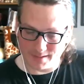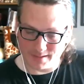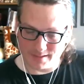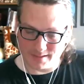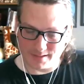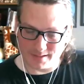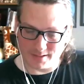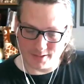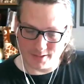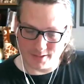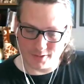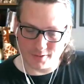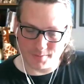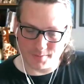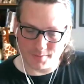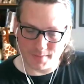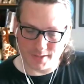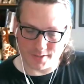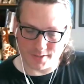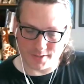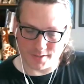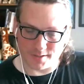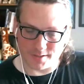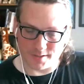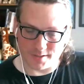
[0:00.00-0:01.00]
you had
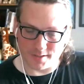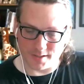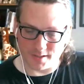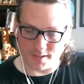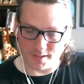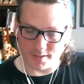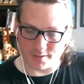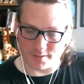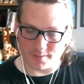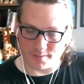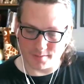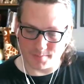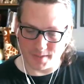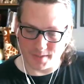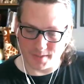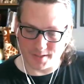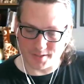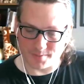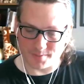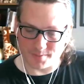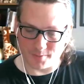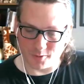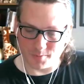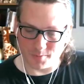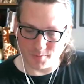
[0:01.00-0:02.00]
mentioned an under the
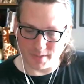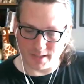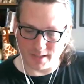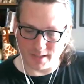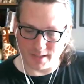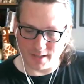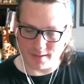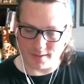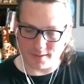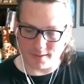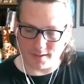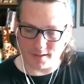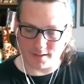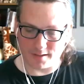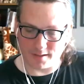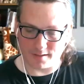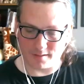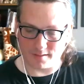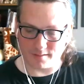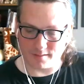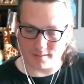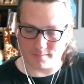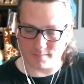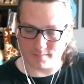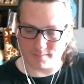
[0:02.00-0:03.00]
bus moment, and I
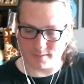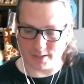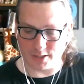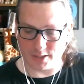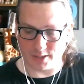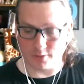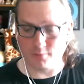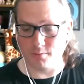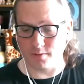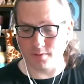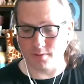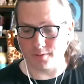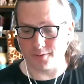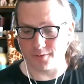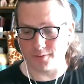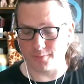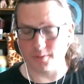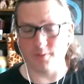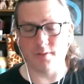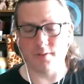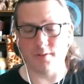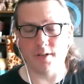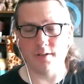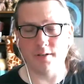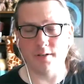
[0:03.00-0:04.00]
think you were
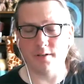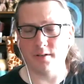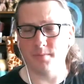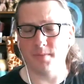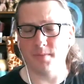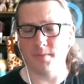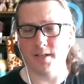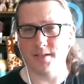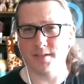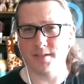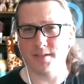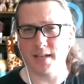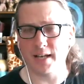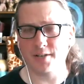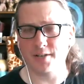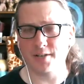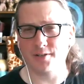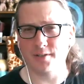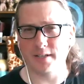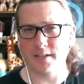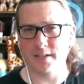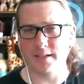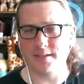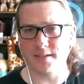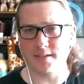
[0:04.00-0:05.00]
thrown under the bus,
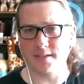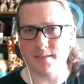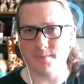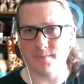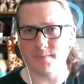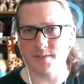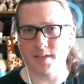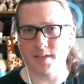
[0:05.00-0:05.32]
actually, it seems